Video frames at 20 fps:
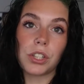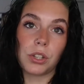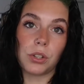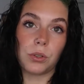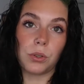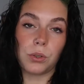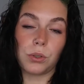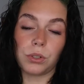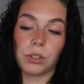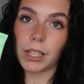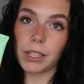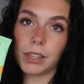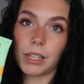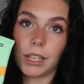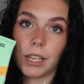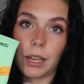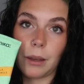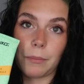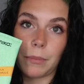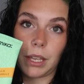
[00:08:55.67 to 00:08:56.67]
used
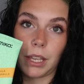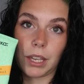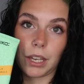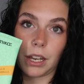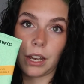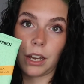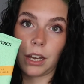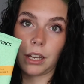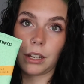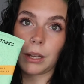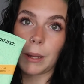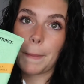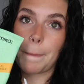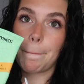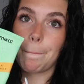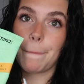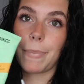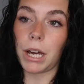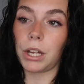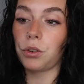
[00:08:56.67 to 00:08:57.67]
the Amika
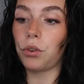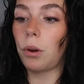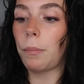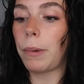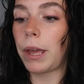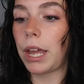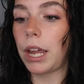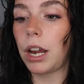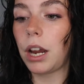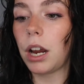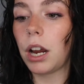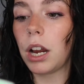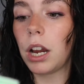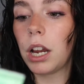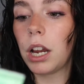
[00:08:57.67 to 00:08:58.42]
Bond Repair.